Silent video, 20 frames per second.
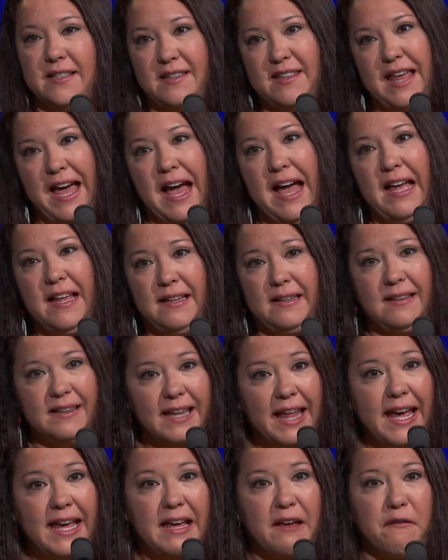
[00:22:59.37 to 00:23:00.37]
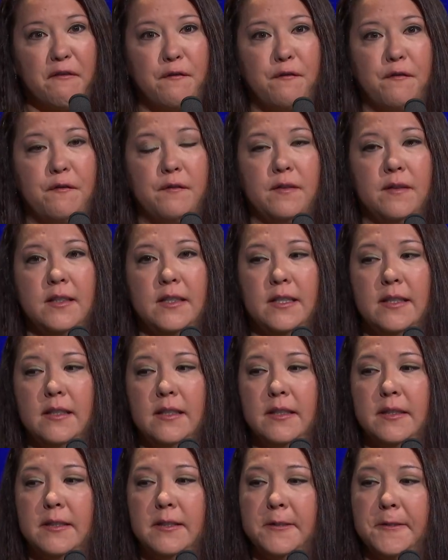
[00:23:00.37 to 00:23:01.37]
that life,
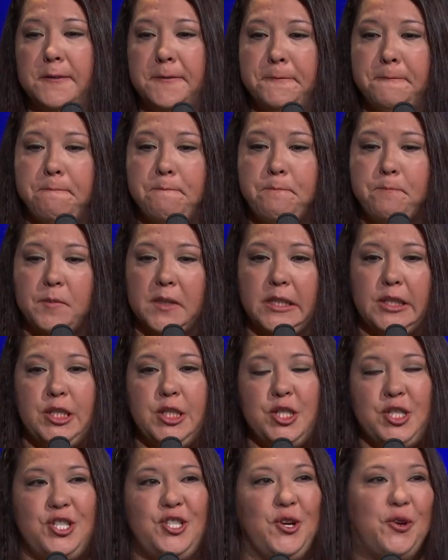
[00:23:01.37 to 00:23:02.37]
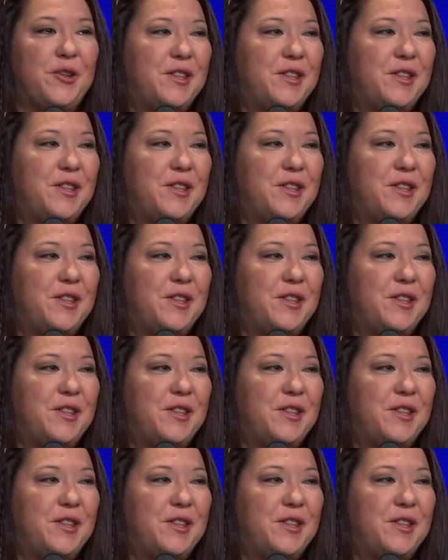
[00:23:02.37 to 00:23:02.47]
to show